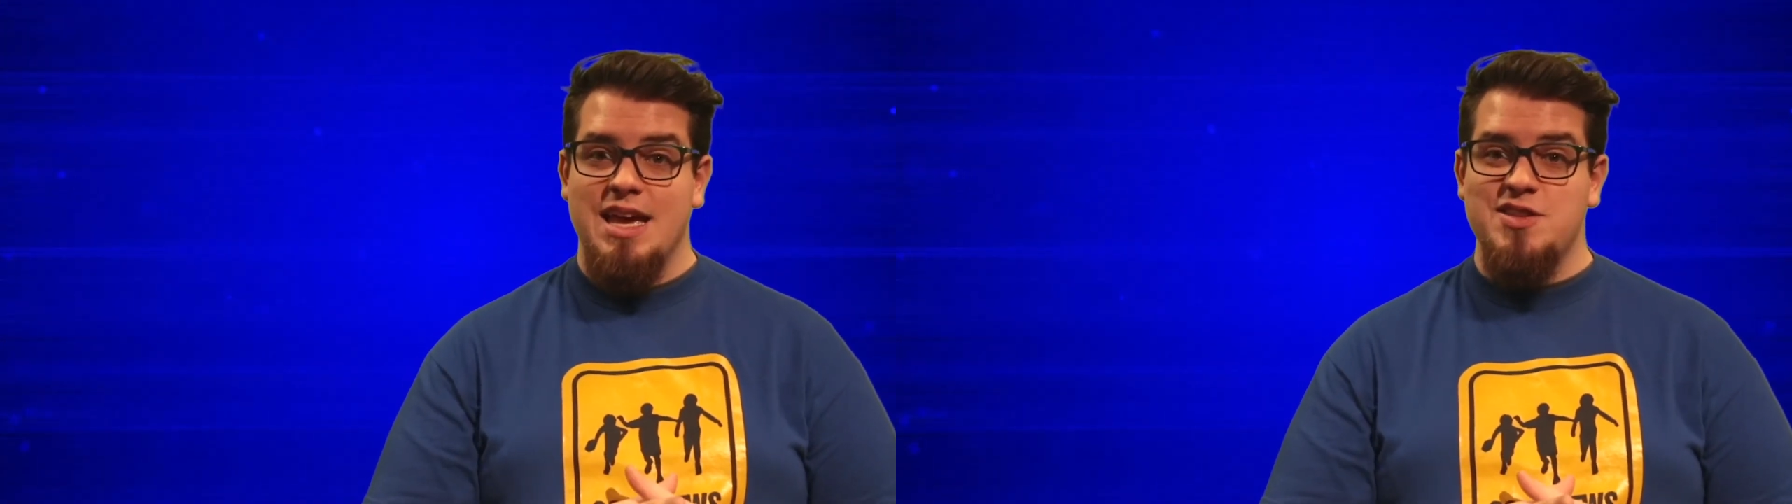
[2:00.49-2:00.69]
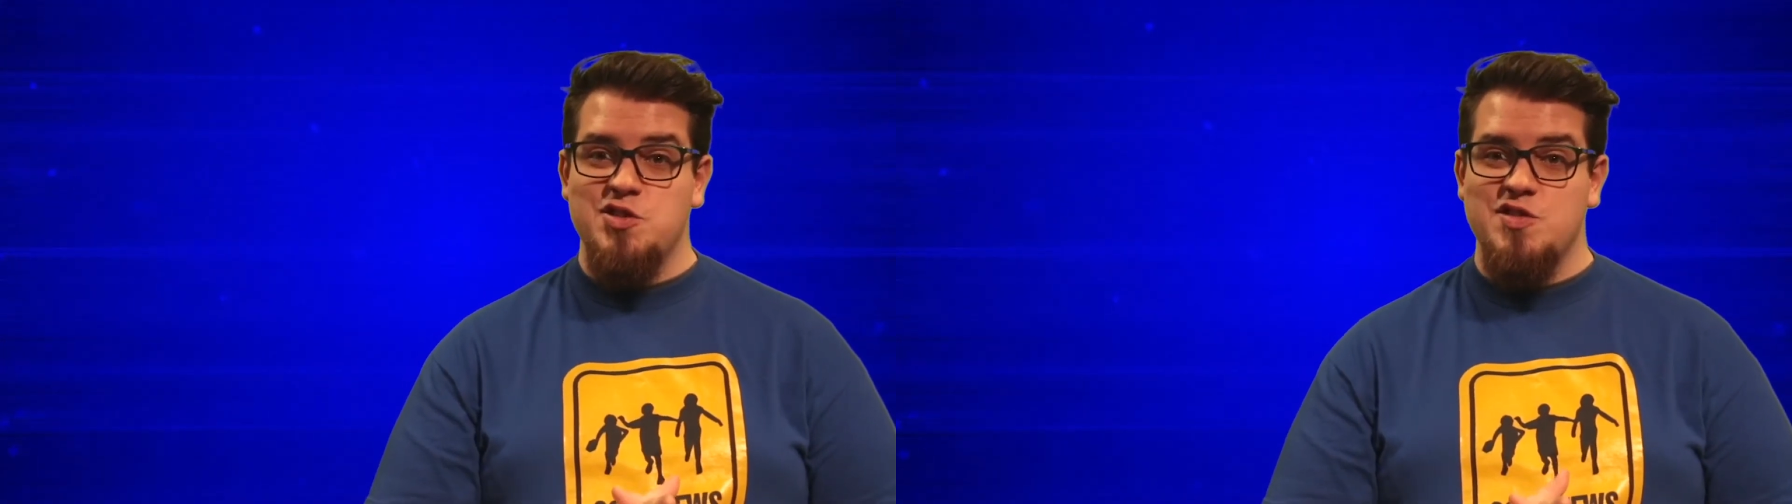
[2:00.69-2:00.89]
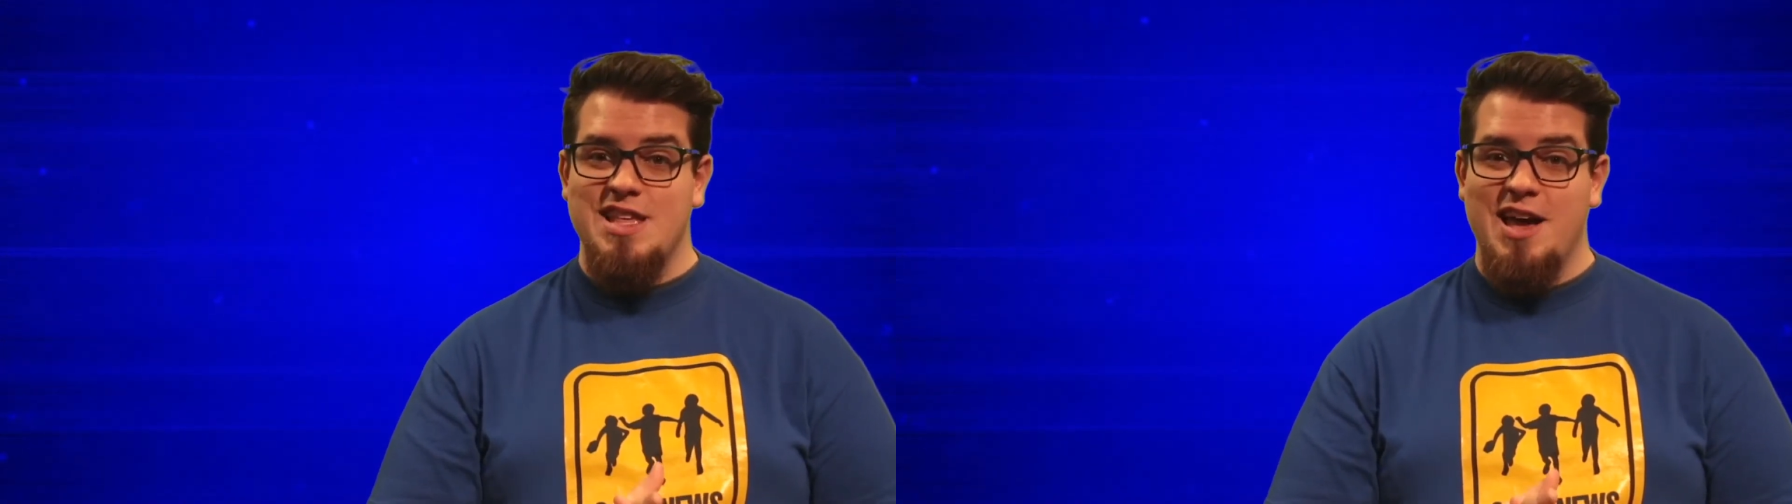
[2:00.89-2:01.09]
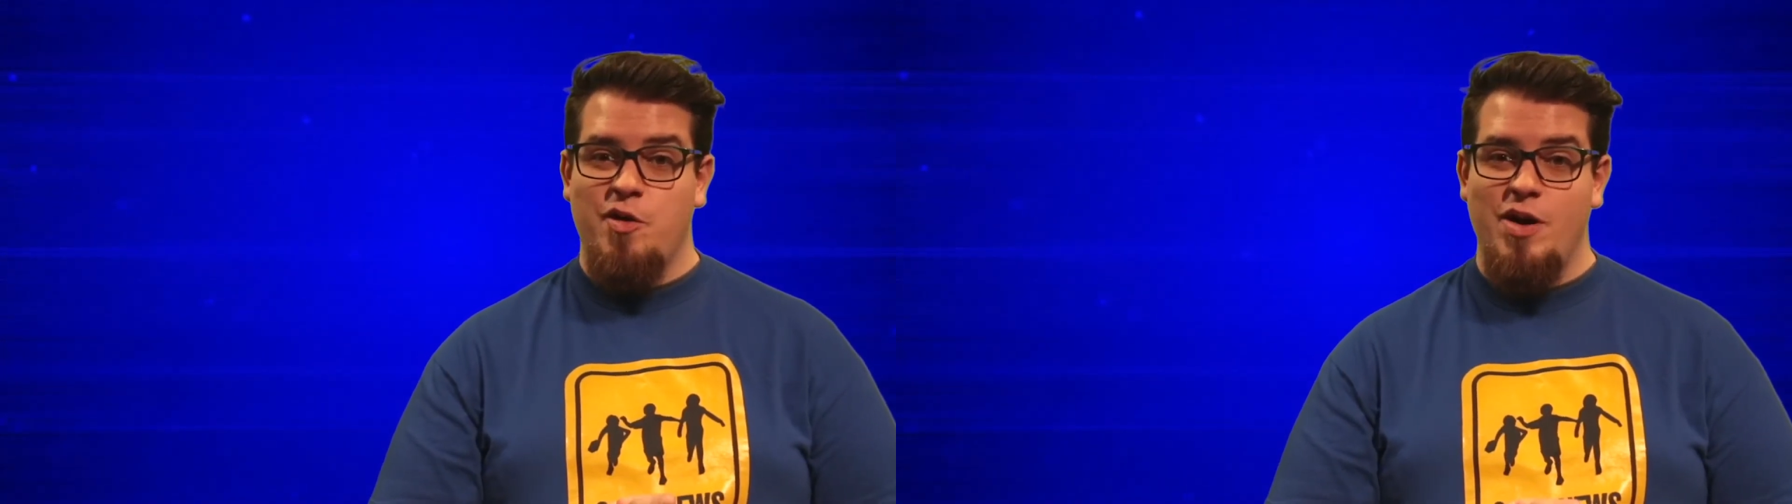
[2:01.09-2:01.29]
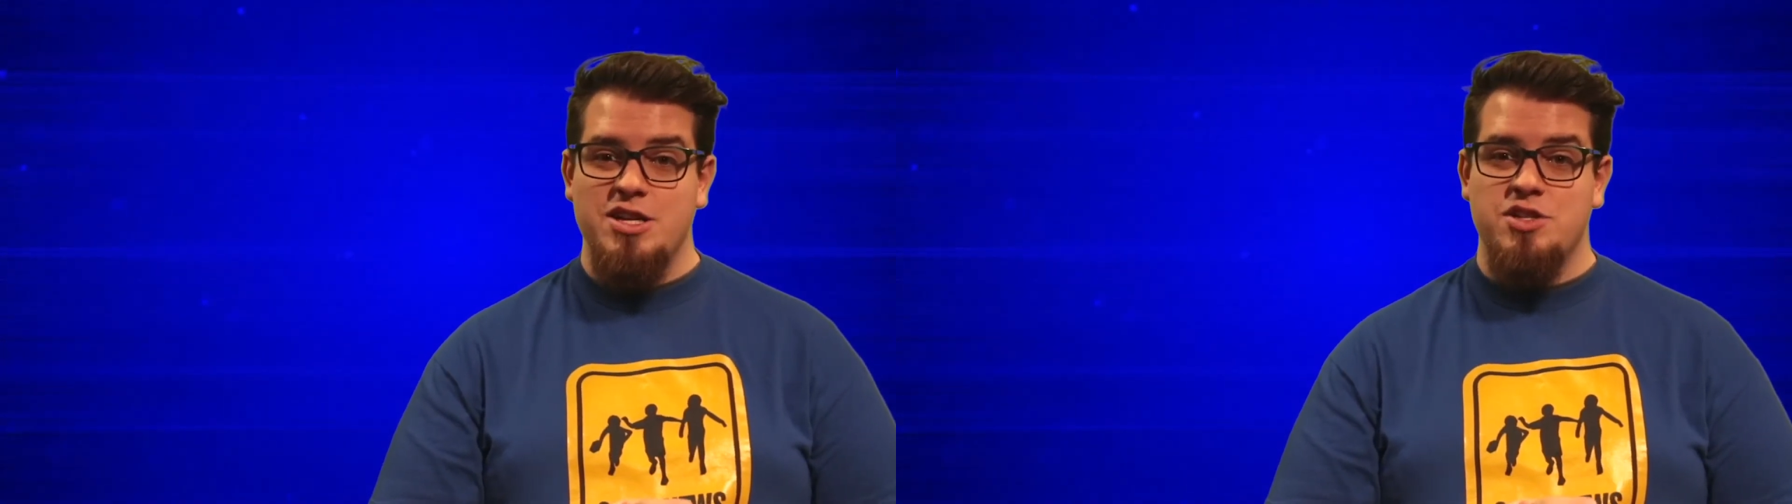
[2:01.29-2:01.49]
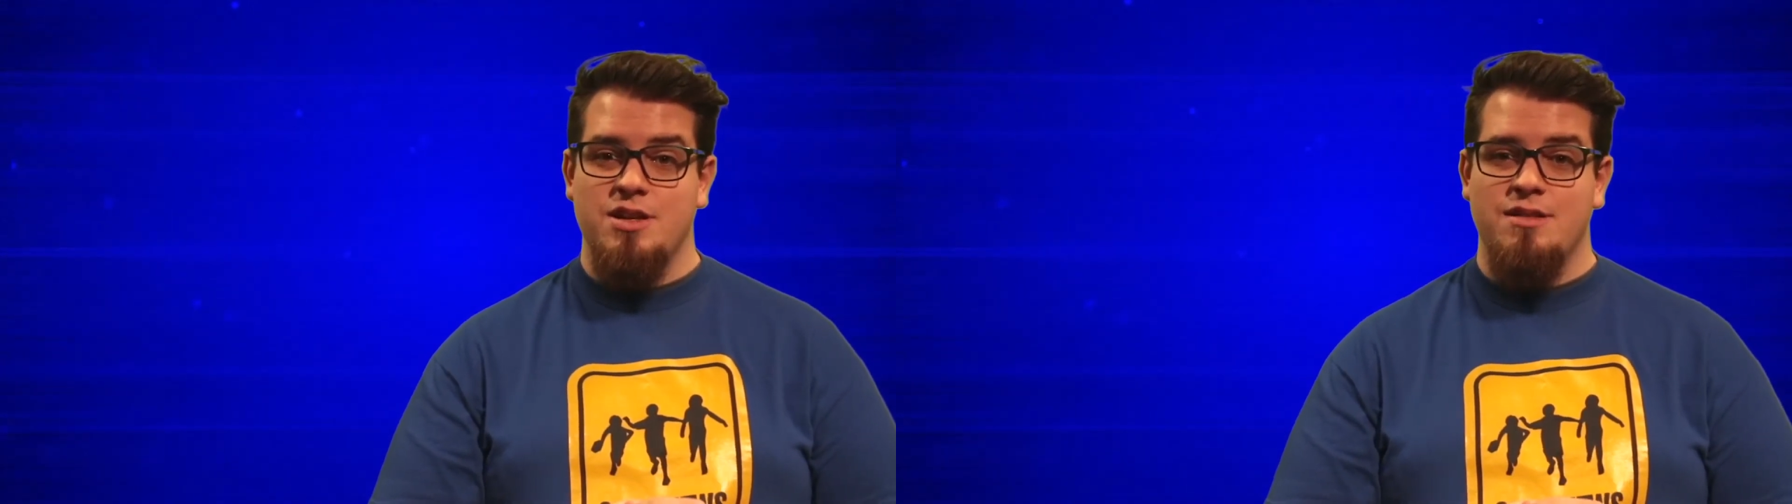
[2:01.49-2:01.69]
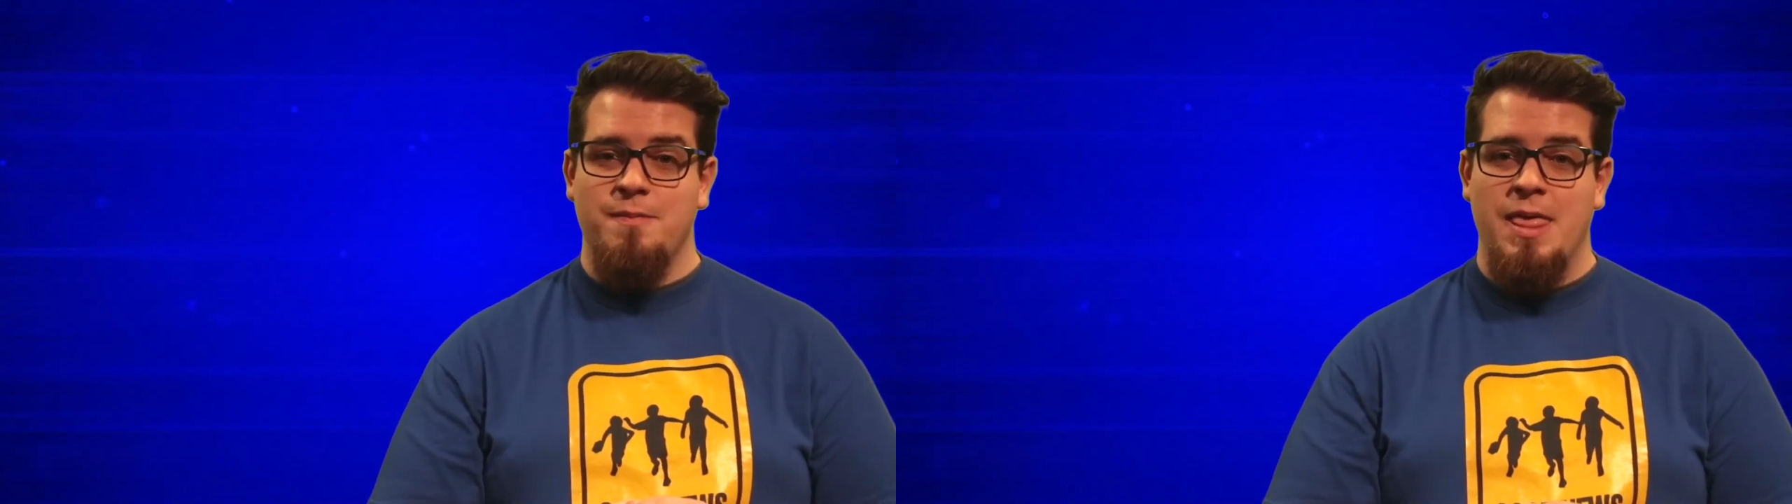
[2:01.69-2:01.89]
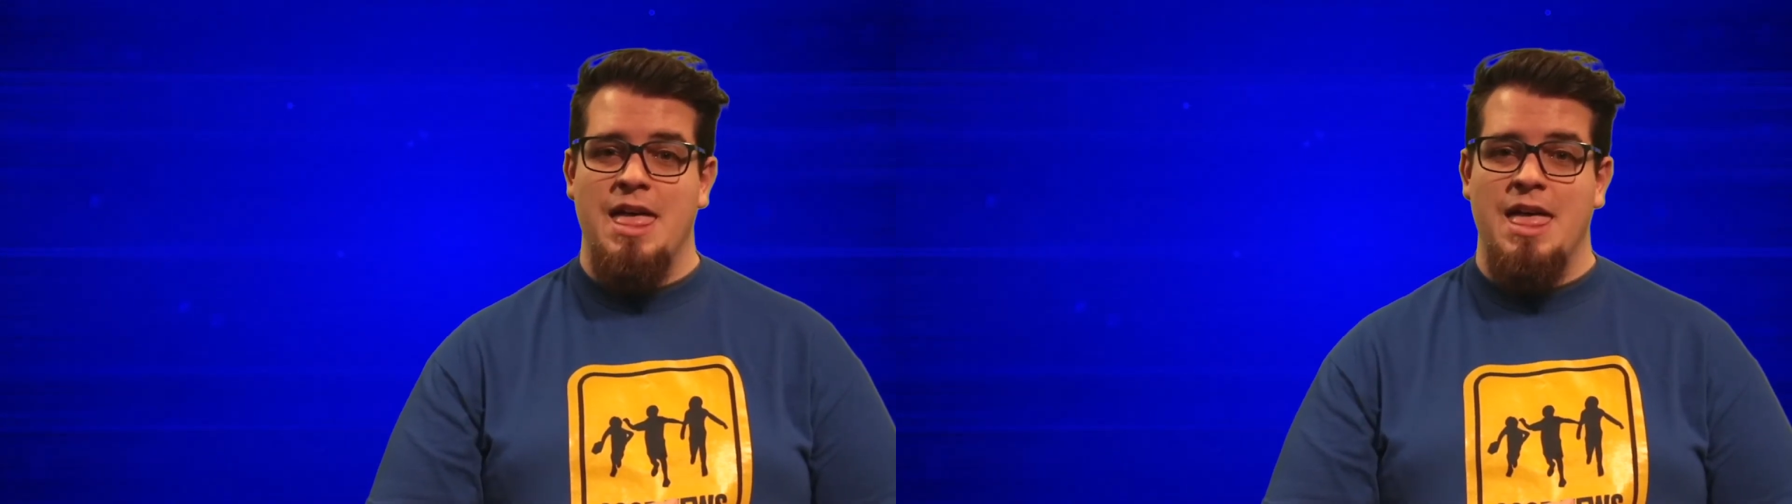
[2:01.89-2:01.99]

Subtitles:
answers that question.